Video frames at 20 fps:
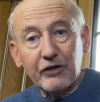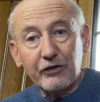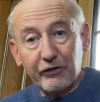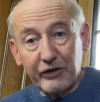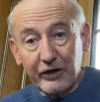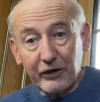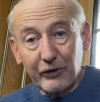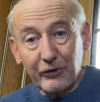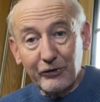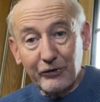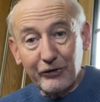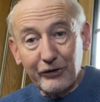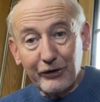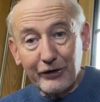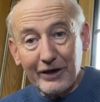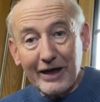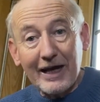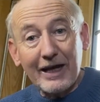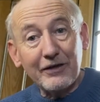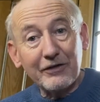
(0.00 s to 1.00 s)

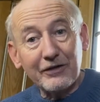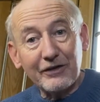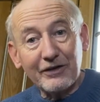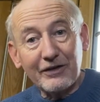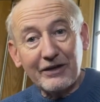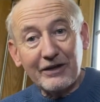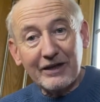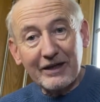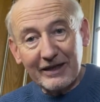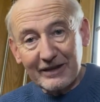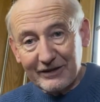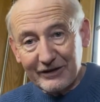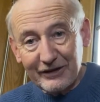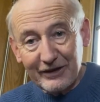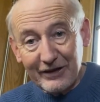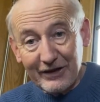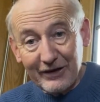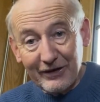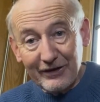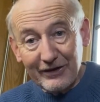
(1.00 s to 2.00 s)

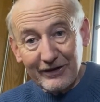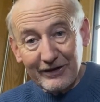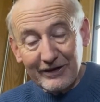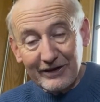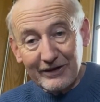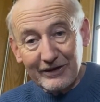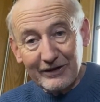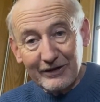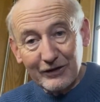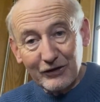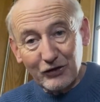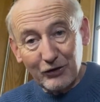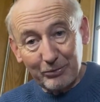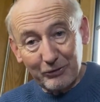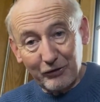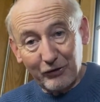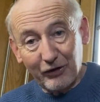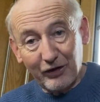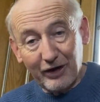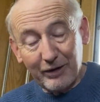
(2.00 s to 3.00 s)
399
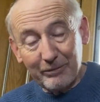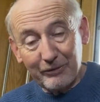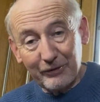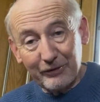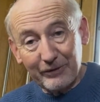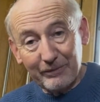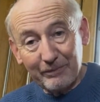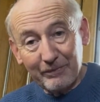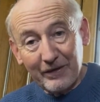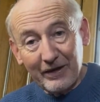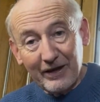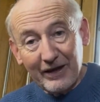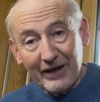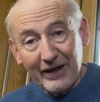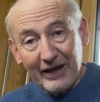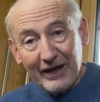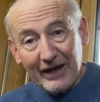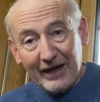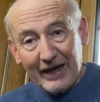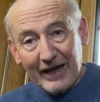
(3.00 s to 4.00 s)
subscribers.
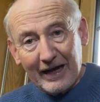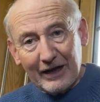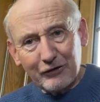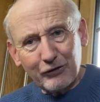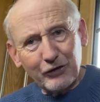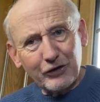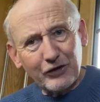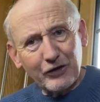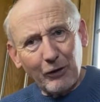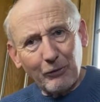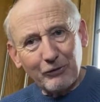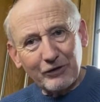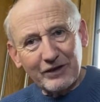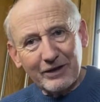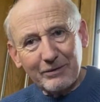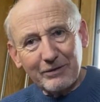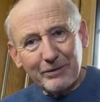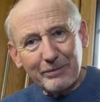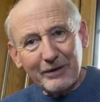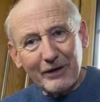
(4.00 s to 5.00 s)
I just don't
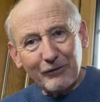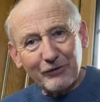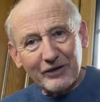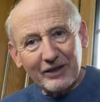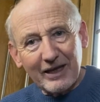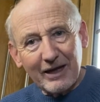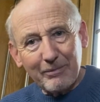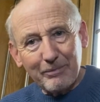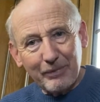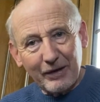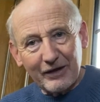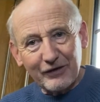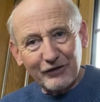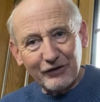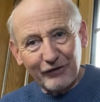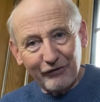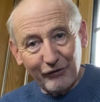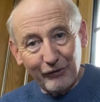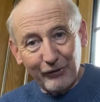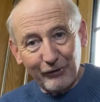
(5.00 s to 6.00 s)
seem to be able to get
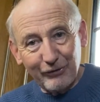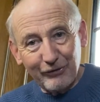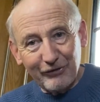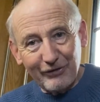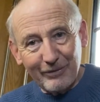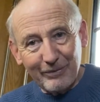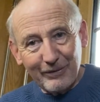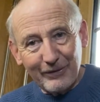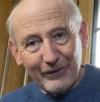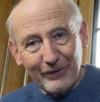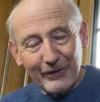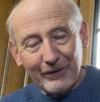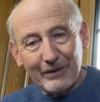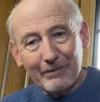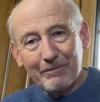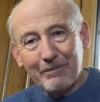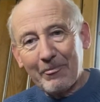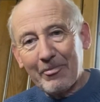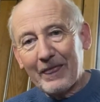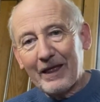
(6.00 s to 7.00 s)
past the 400 mark.
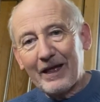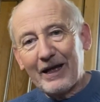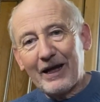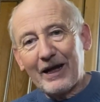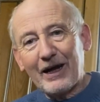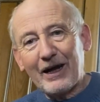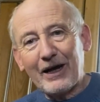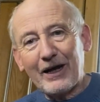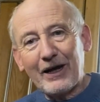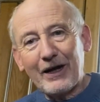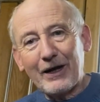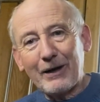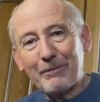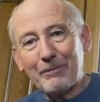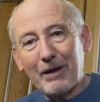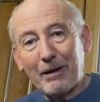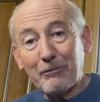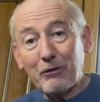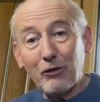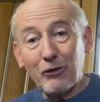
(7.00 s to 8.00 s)

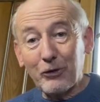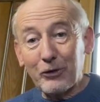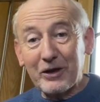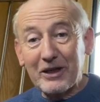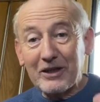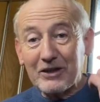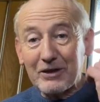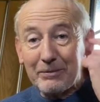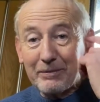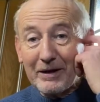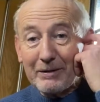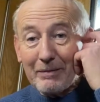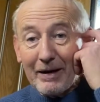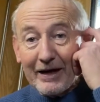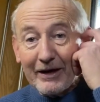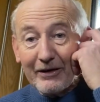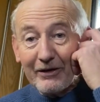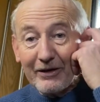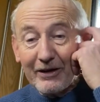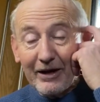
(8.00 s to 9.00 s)
I'm not looking to be
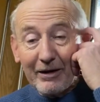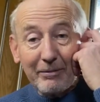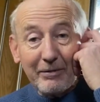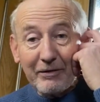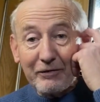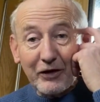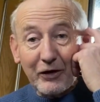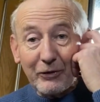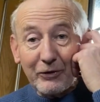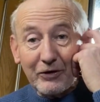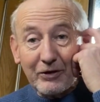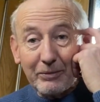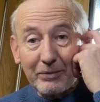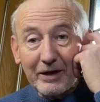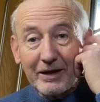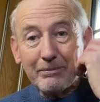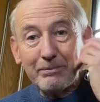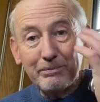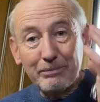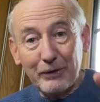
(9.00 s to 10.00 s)
mega, I'm never going to
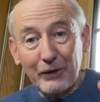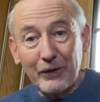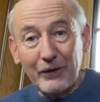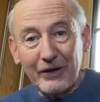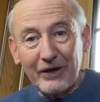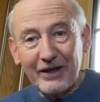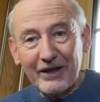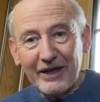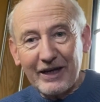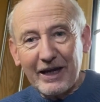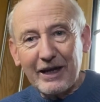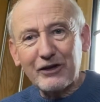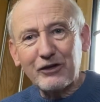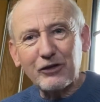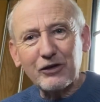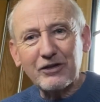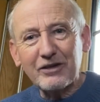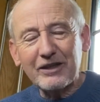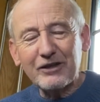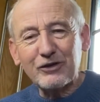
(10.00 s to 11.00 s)
be, but it's
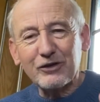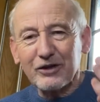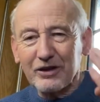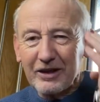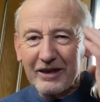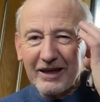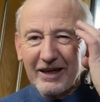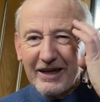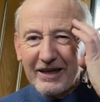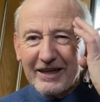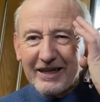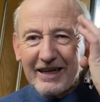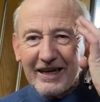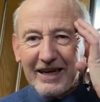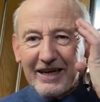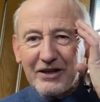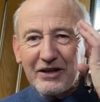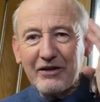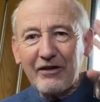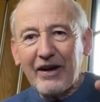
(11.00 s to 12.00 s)
just you
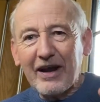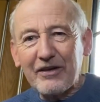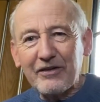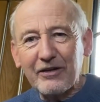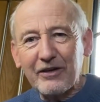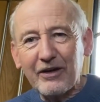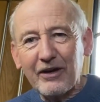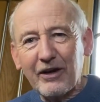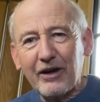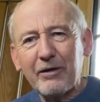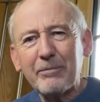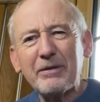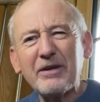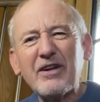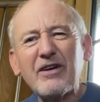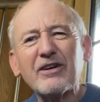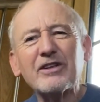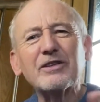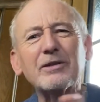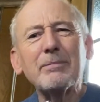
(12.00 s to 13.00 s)
get in your head, it'd be
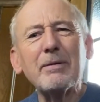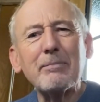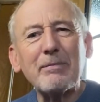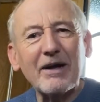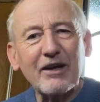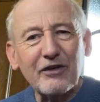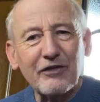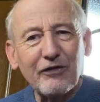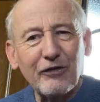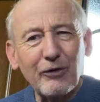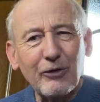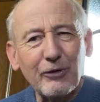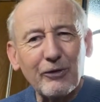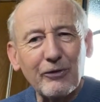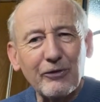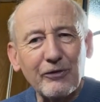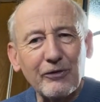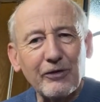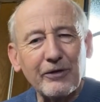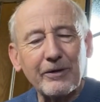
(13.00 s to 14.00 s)
nice to be past
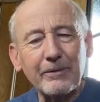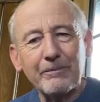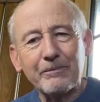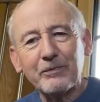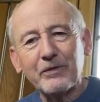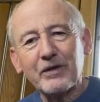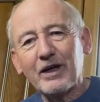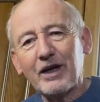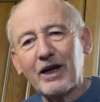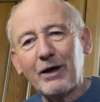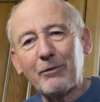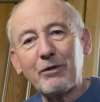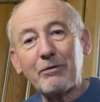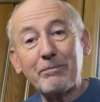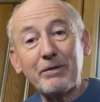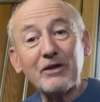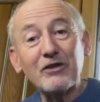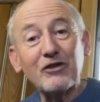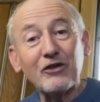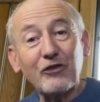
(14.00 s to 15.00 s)
400. And we've
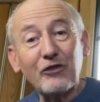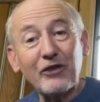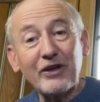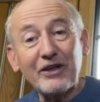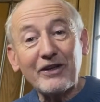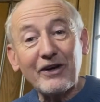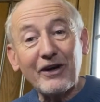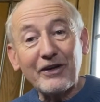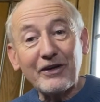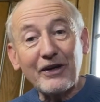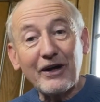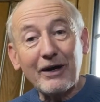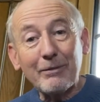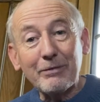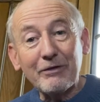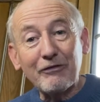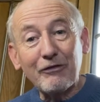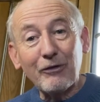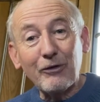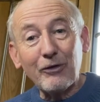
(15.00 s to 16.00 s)
been to 399
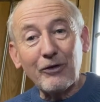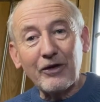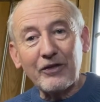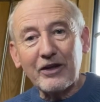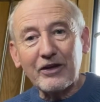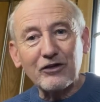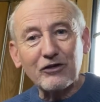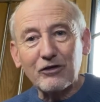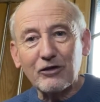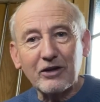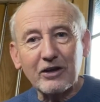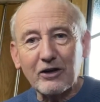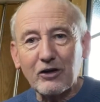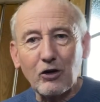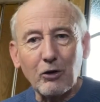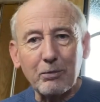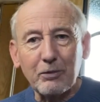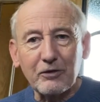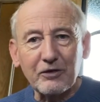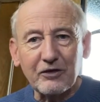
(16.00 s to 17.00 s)
before, and then suddenly a
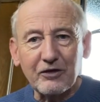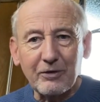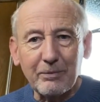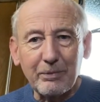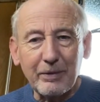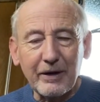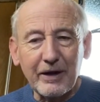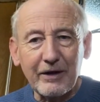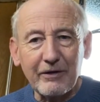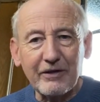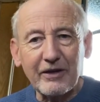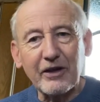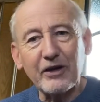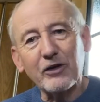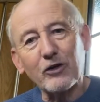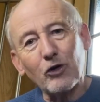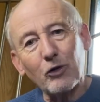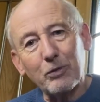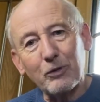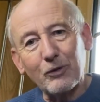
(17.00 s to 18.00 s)
couple disappear, and then
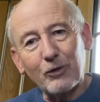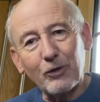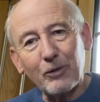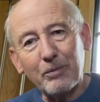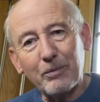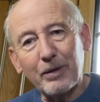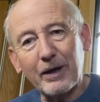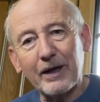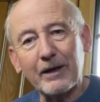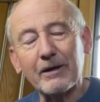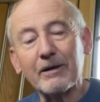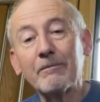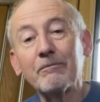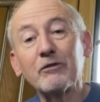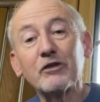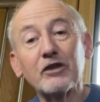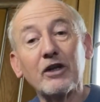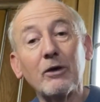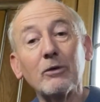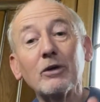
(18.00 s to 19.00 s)
a couple come back.
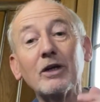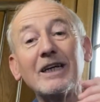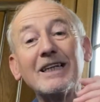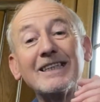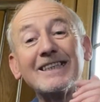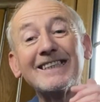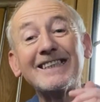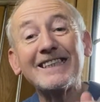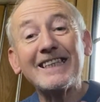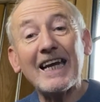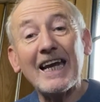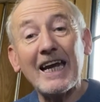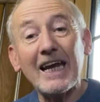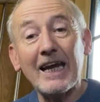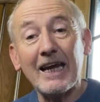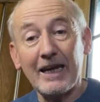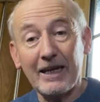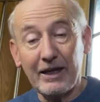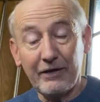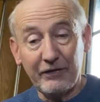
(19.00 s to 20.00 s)
So
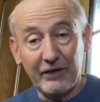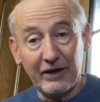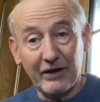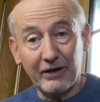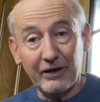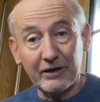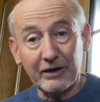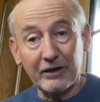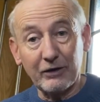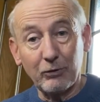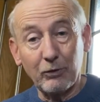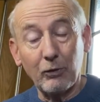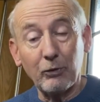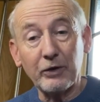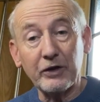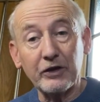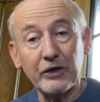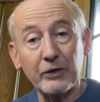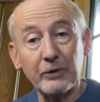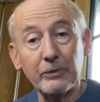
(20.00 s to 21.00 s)
share if you like what
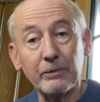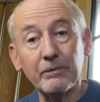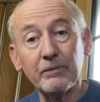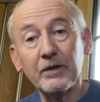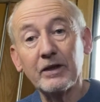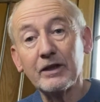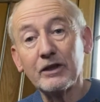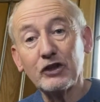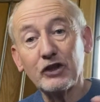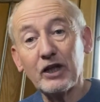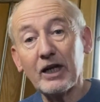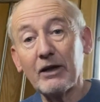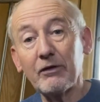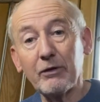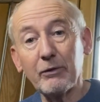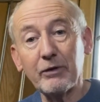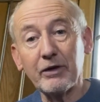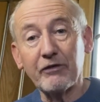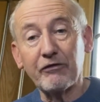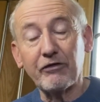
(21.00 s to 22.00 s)
we do. Share
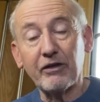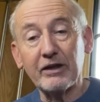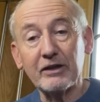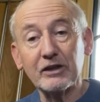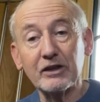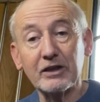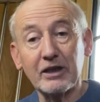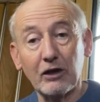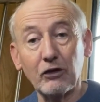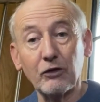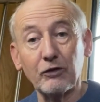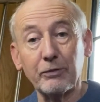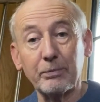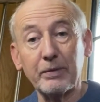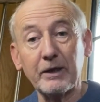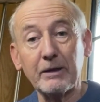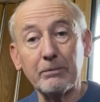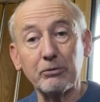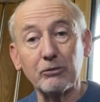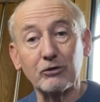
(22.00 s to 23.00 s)
it with your friends. Tell other
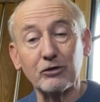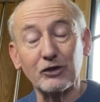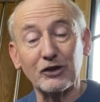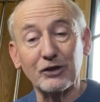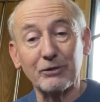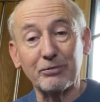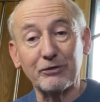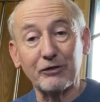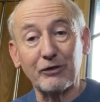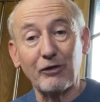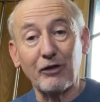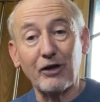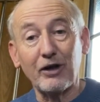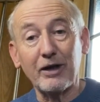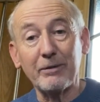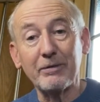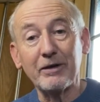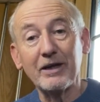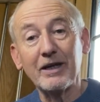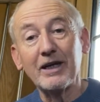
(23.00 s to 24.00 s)
people to
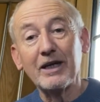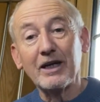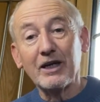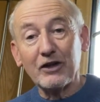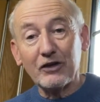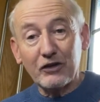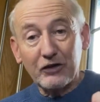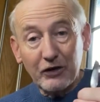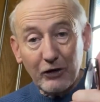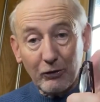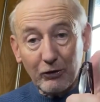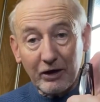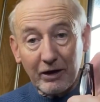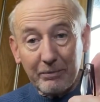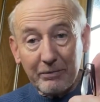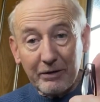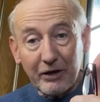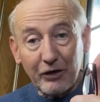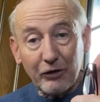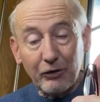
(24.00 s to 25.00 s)
subscribe. Do give
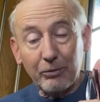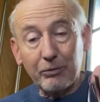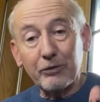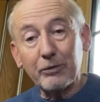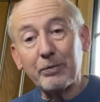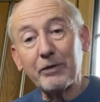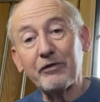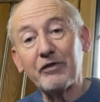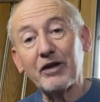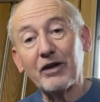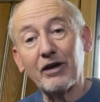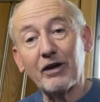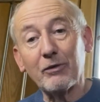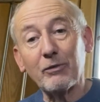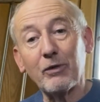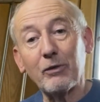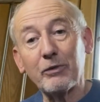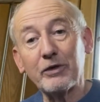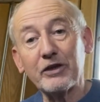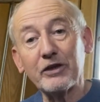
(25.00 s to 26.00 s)
me a thumbs up if you like
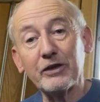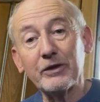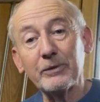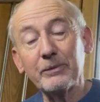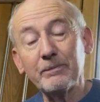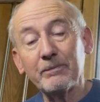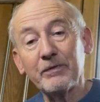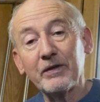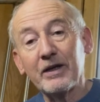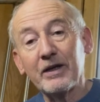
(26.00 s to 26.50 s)
what we do.